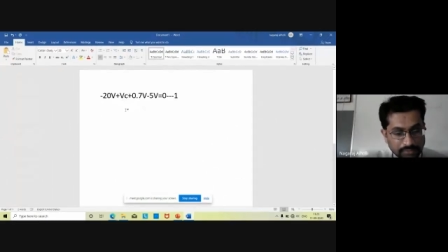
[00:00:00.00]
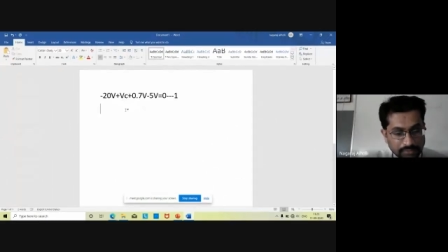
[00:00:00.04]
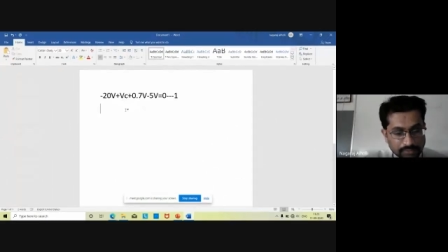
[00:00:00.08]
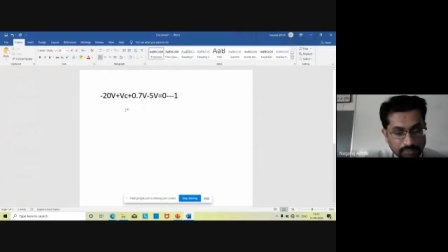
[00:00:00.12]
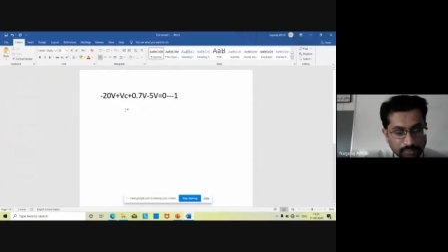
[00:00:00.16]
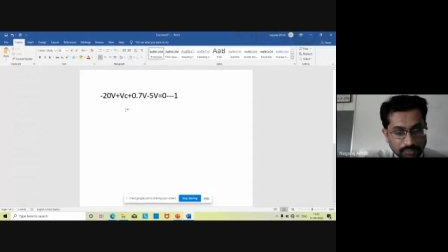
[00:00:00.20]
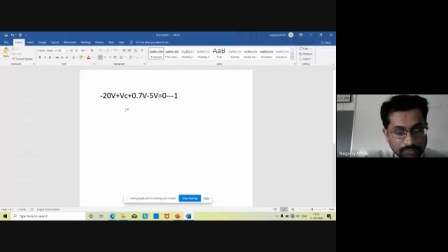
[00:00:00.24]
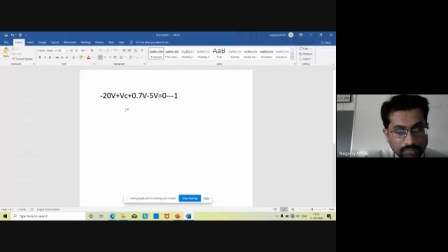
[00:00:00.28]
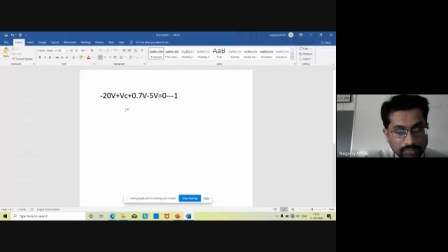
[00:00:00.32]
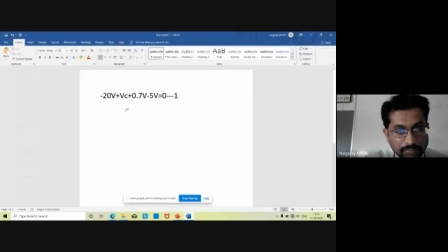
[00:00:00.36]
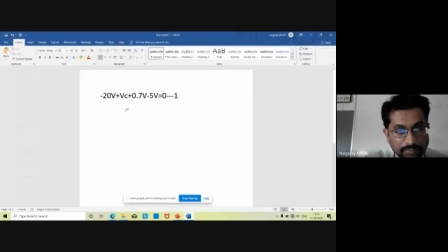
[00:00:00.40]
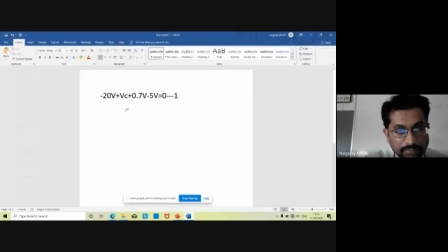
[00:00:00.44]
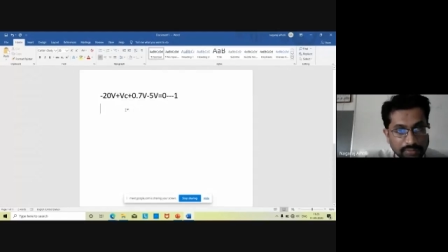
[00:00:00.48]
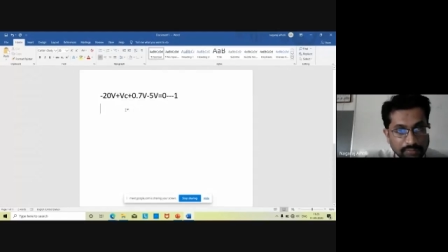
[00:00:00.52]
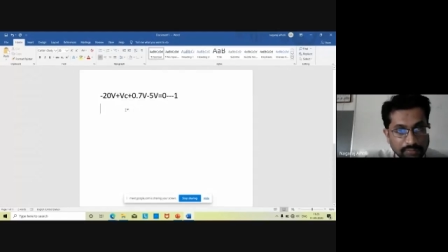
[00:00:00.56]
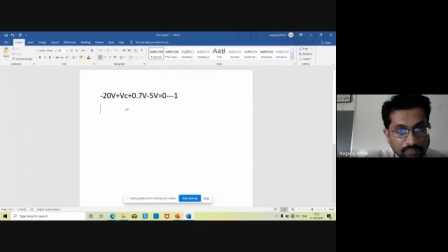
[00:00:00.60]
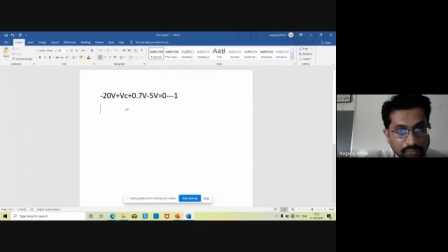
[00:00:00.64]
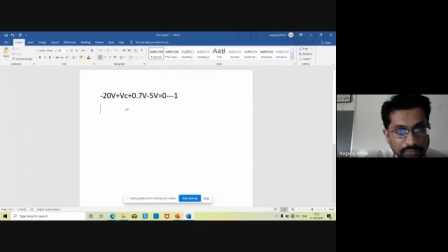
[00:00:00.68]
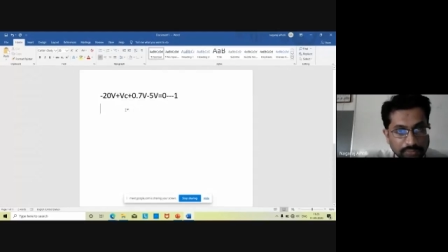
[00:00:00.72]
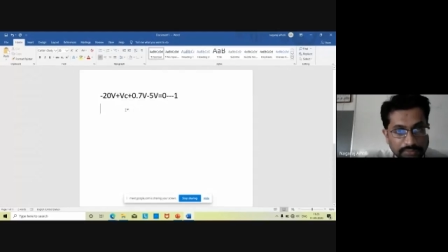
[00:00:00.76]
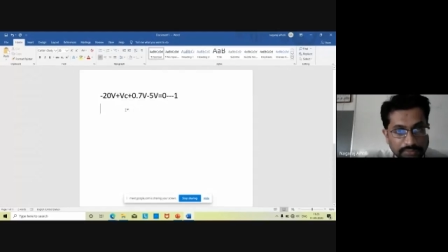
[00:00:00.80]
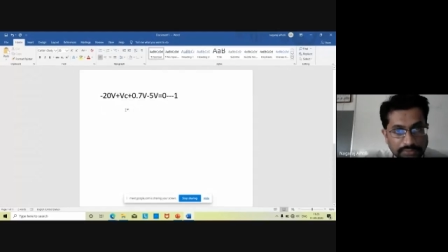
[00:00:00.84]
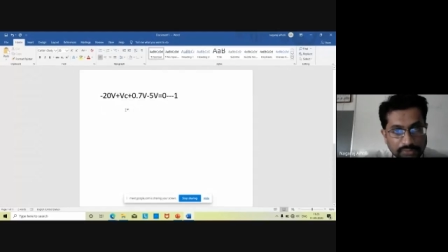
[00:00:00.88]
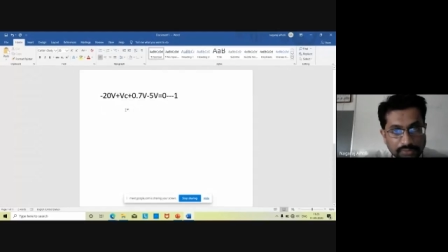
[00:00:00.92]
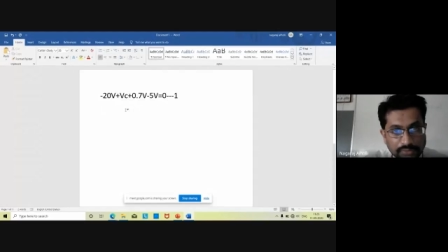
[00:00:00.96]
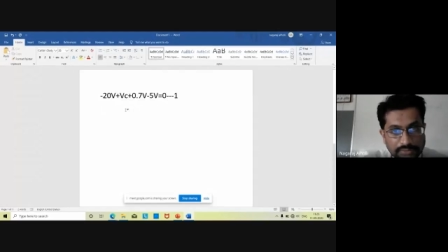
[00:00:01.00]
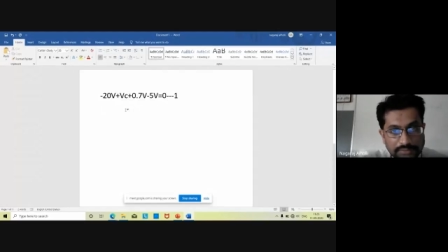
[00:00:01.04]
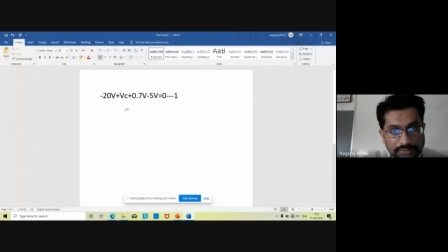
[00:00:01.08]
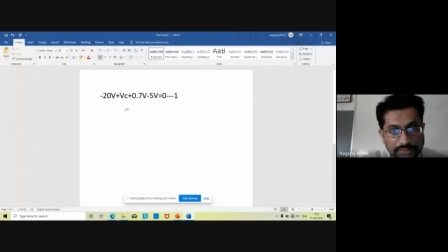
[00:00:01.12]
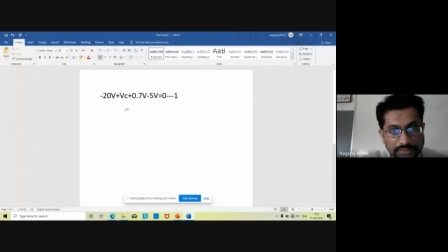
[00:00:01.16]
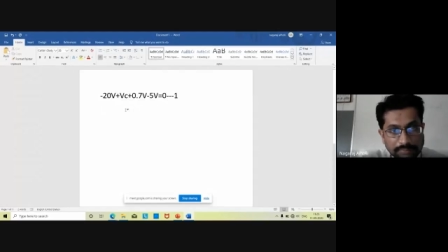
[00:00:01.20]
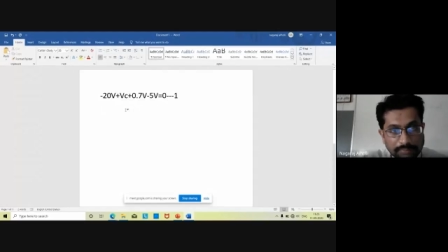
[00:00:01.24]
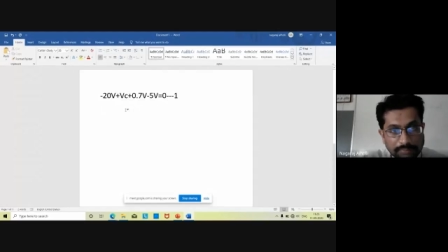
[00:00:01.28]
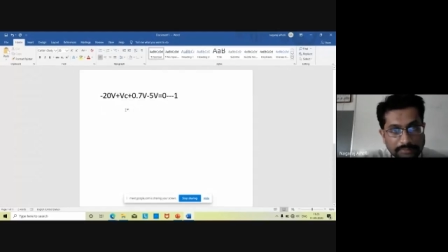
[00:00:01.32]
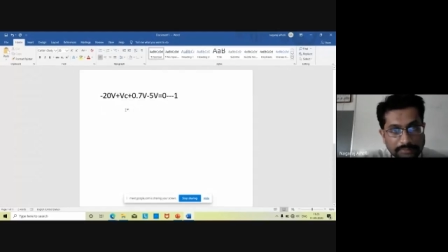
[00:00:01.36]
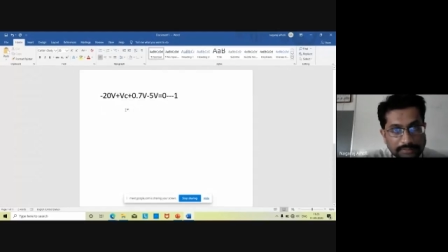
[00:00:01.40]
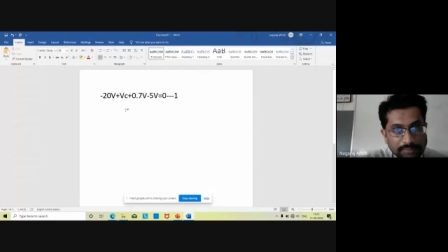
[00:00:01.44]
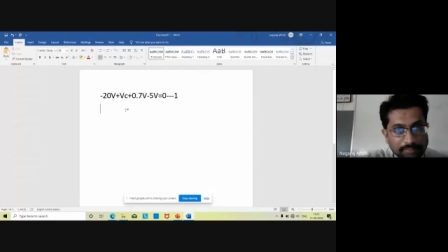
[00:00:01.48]
so what will be the voltage across the
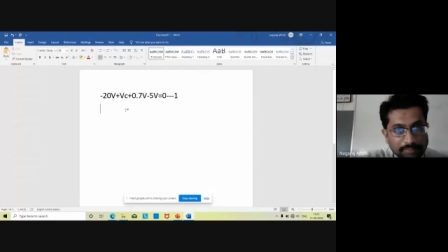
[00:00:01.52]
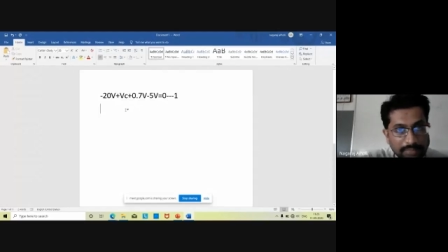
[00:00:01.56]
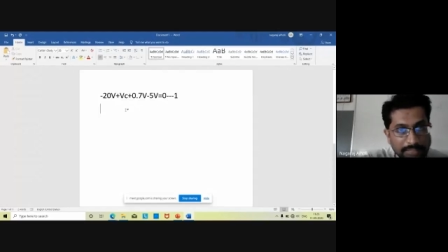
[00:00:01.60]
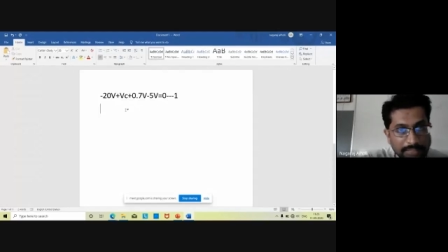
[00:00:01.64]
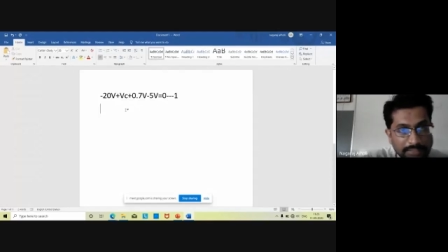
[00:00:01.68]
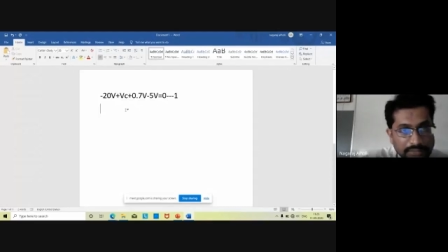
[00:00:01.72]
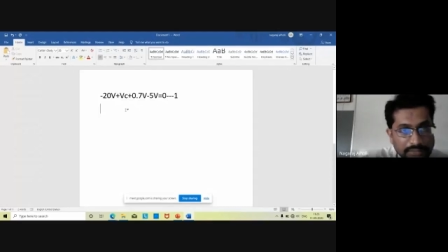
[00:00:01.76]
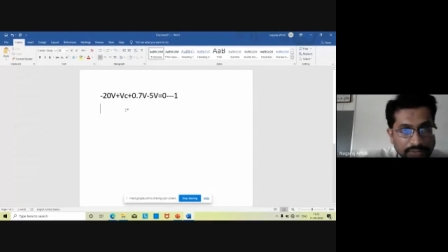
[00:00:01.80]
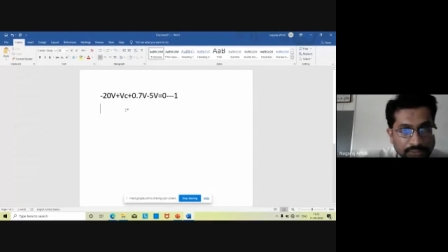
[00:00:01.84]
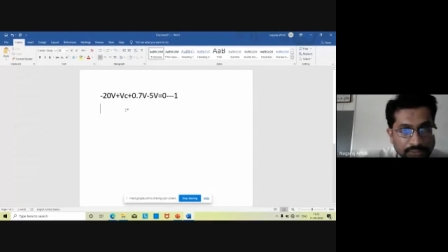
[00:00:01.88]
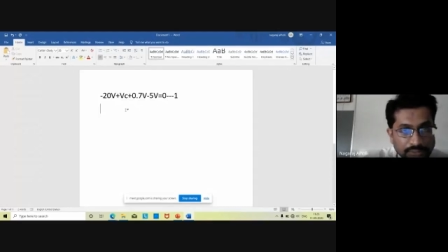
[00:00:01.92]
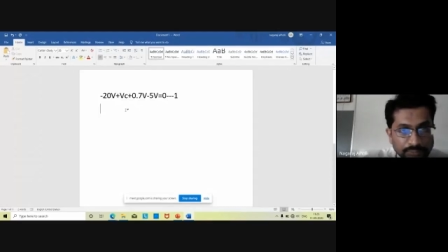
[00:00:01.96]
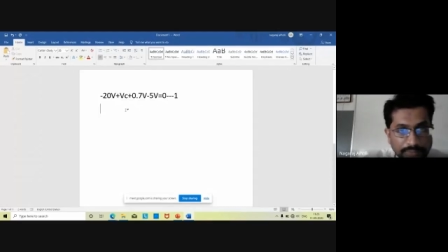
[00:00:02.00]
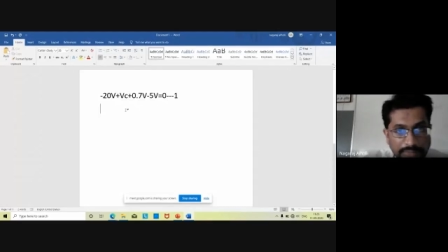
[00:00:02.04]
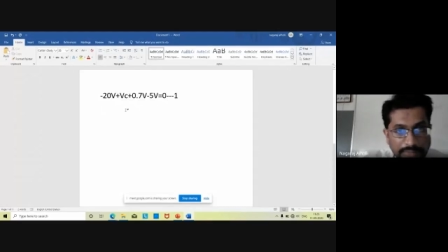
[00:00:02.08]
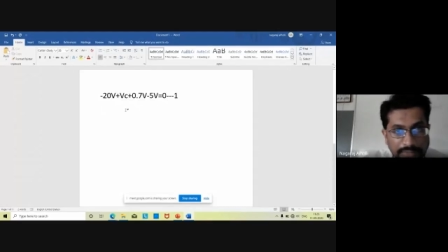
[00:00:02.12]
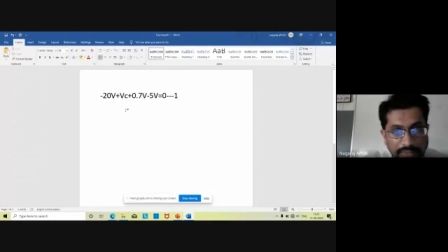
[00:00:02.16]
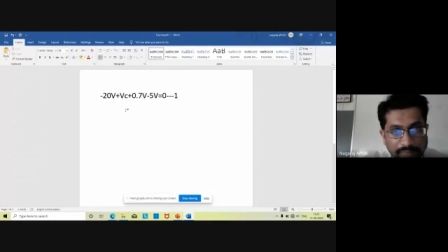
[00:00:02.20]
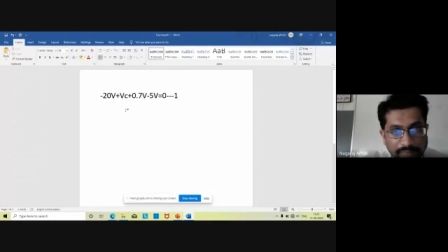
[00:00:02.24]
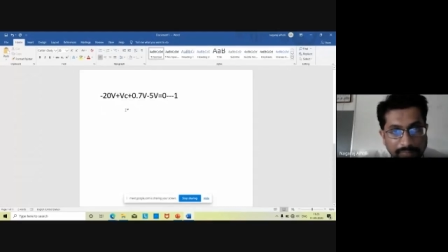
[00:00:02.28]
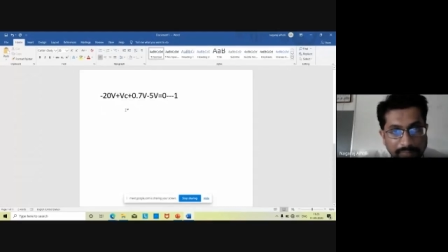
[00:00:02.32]
capacitor minus 20